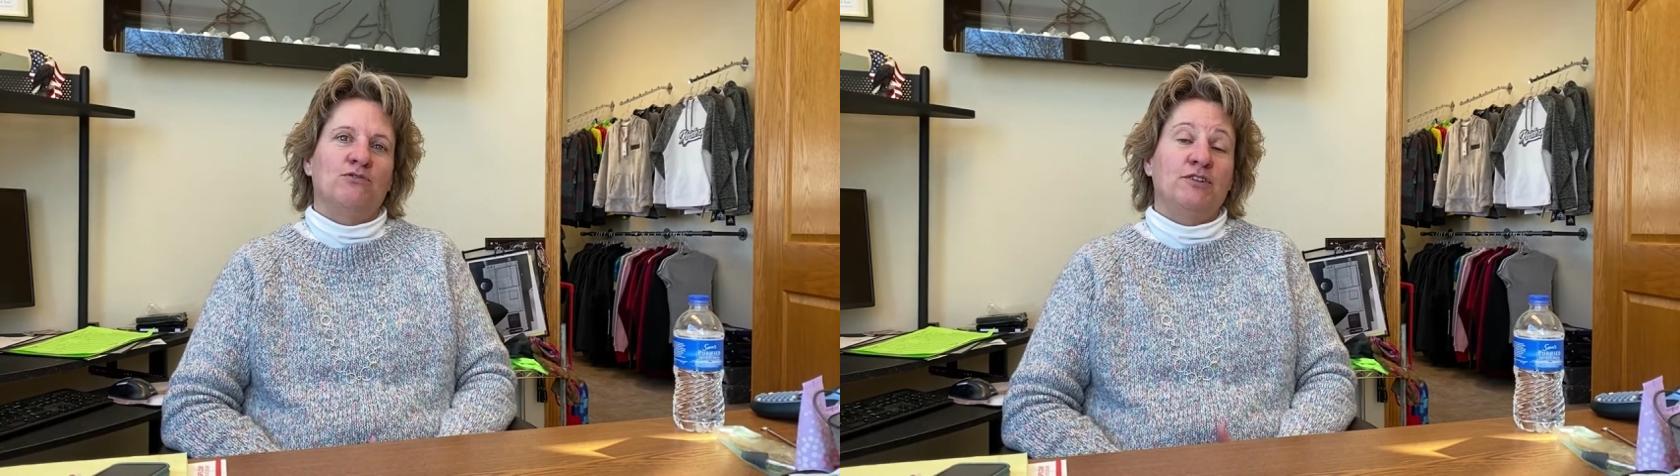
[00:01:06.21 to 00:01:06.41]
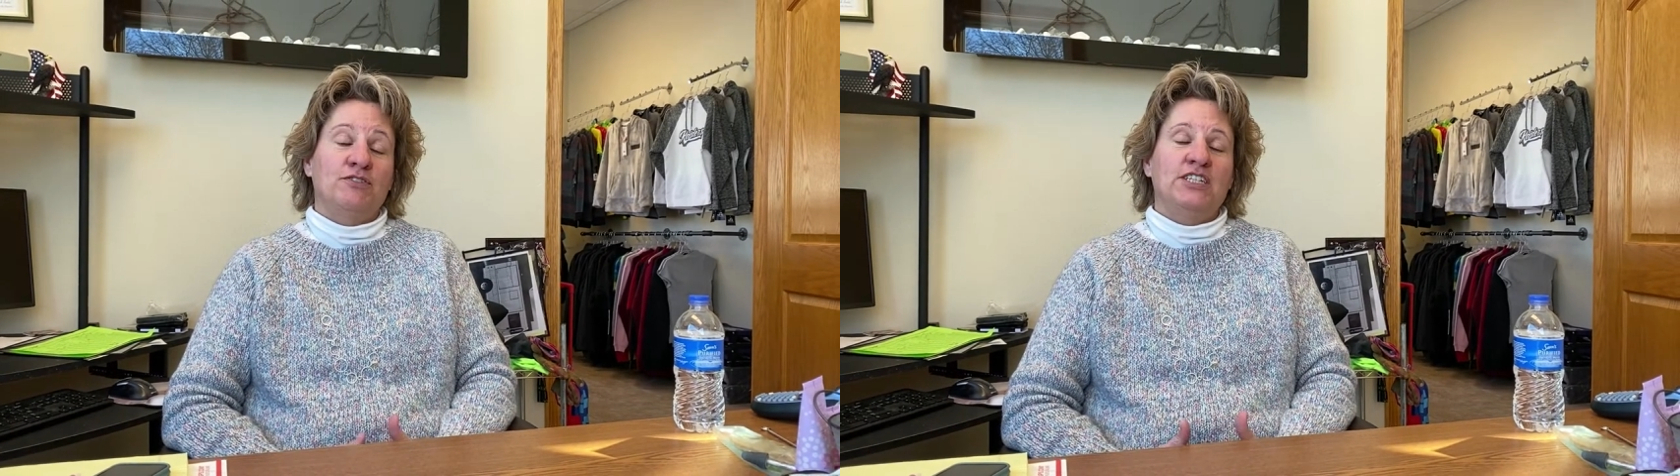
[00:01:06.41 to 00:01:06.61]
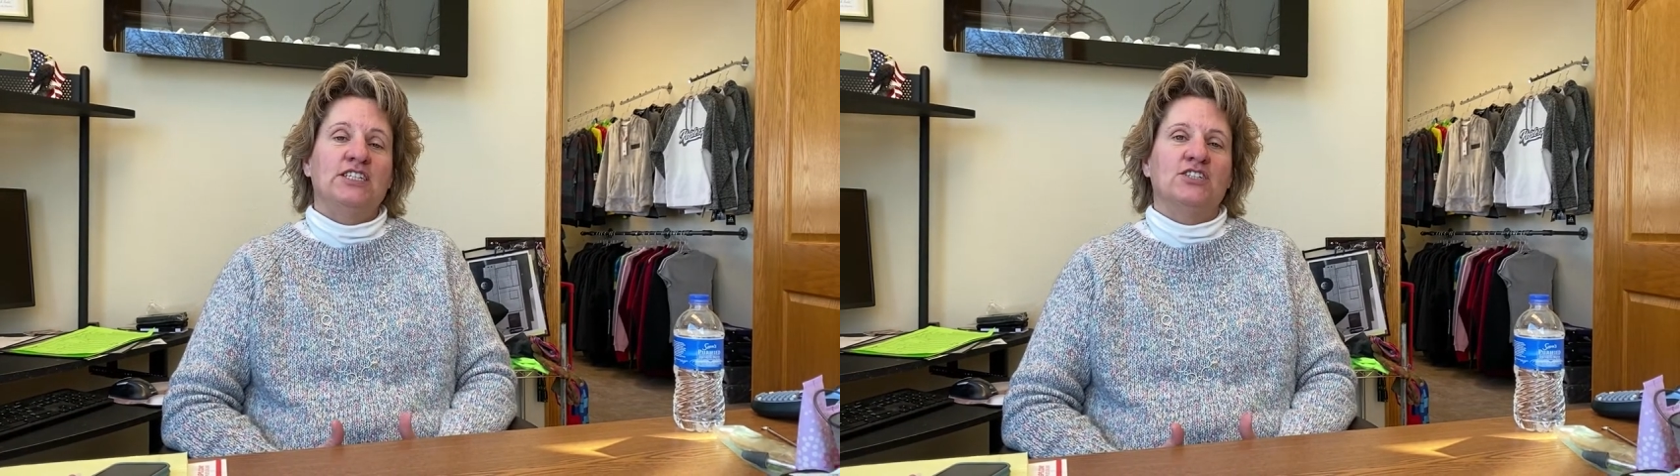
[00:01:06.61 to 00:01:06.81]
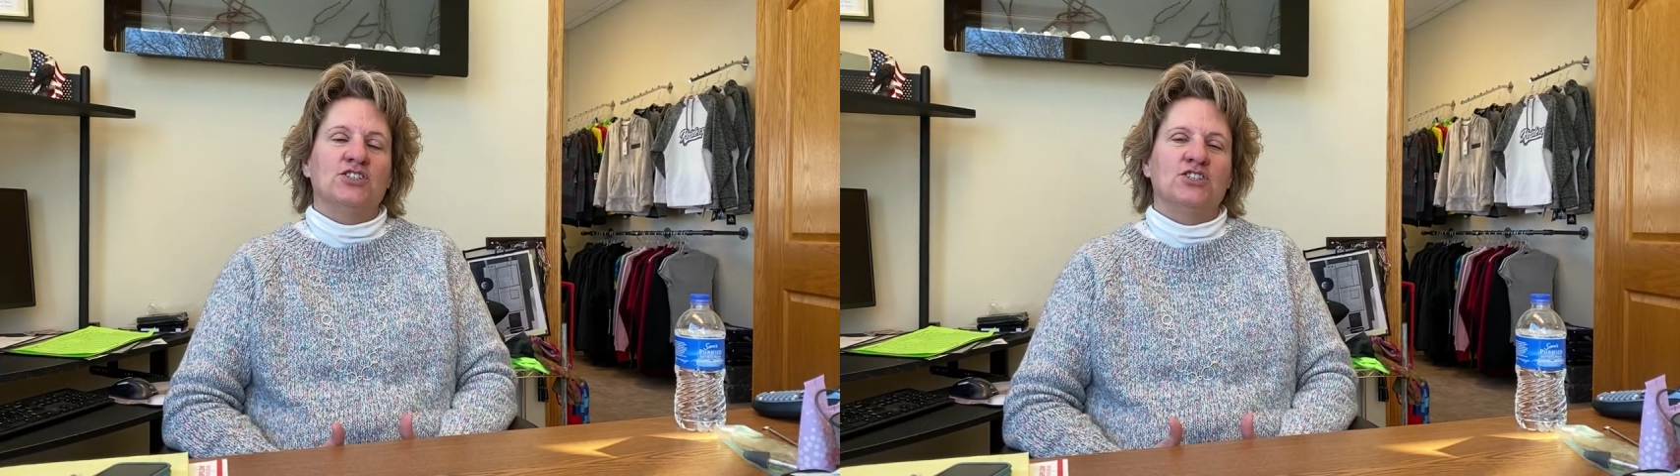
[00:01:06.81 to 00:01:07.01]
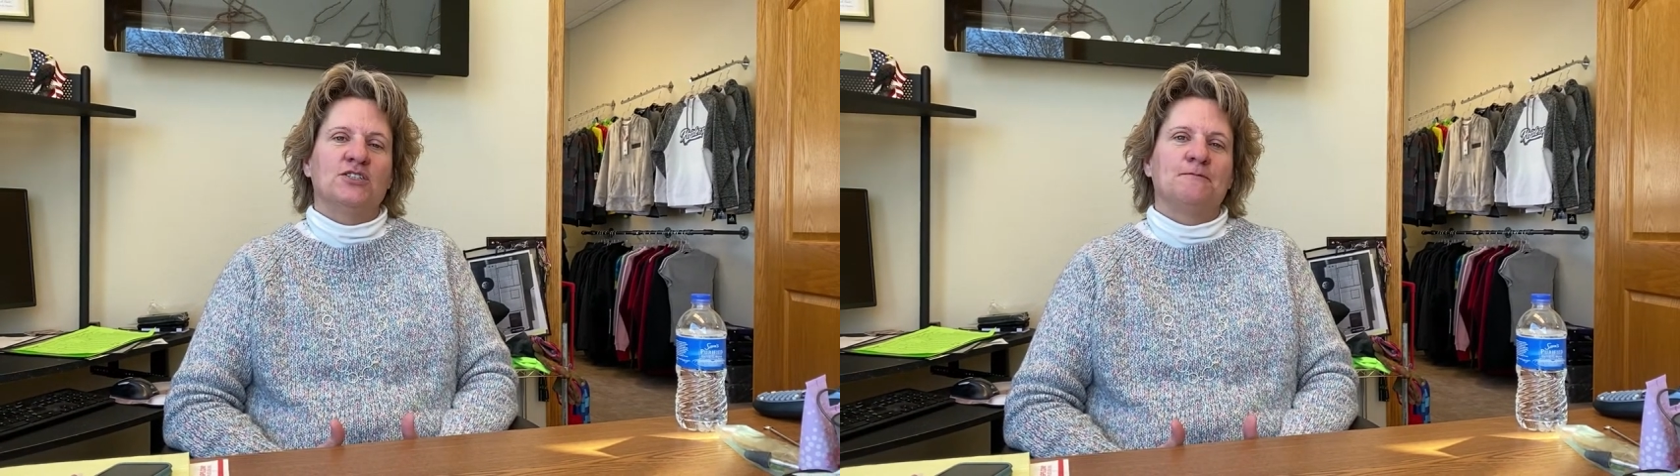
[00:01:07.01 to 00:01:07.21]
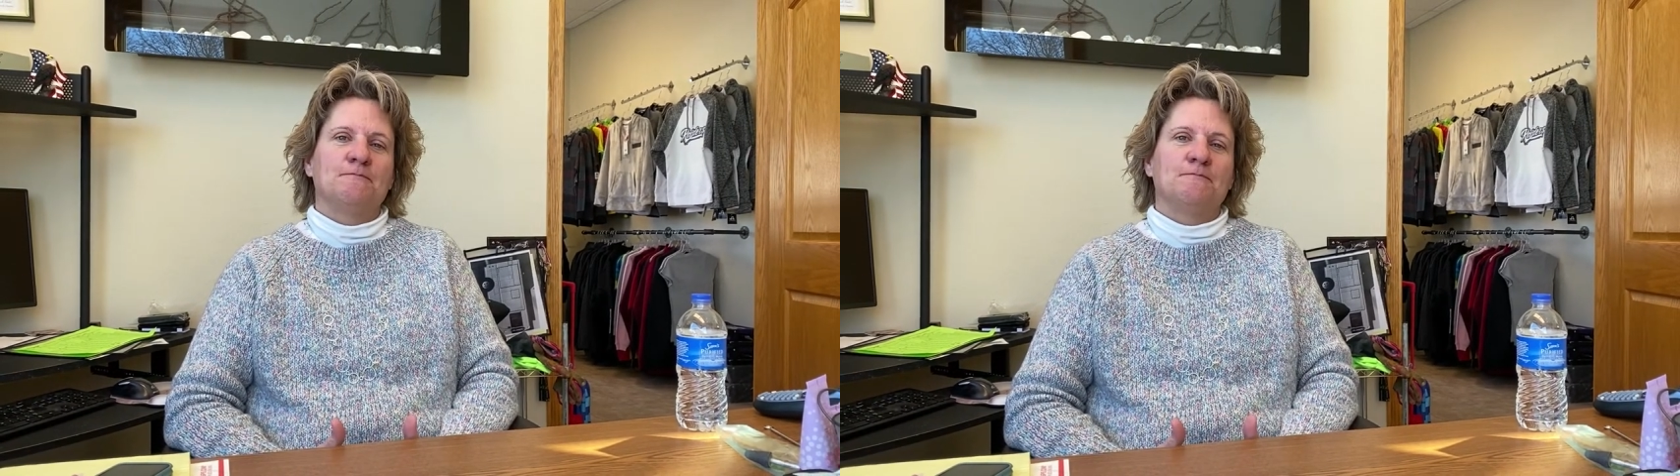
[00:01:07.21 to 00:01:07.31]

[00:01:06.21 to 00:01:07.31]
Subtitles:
15 years.